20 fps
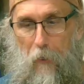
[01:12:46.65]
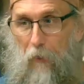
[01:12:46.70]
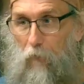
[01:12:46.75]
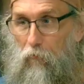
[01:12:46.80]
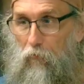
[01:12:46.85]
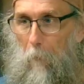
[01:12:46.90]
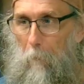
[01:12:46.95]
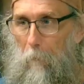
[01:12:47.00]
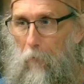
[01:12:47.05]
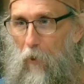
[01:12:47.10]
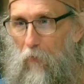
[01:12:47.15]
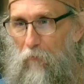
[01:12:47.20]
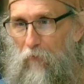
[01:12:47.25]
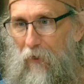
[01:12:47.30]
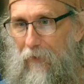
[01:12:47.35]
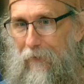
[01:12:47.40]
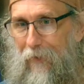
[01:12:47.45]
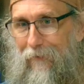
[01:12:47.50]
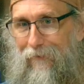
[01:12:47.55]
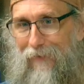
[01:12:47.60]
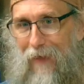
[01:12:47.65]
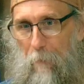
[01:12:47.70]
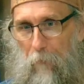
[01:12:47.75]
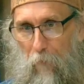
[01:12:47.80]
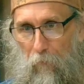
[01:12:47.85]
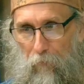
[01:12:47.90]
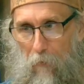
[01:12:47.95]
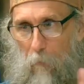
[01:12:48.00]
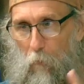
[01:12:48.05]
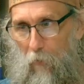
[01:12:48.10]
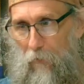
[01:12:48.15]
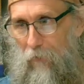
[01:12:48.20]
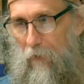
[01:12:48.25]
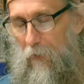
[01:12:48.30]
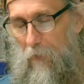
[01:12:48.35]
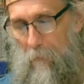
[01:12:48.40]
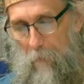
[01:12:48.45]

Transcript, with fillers: here's a perfect example from within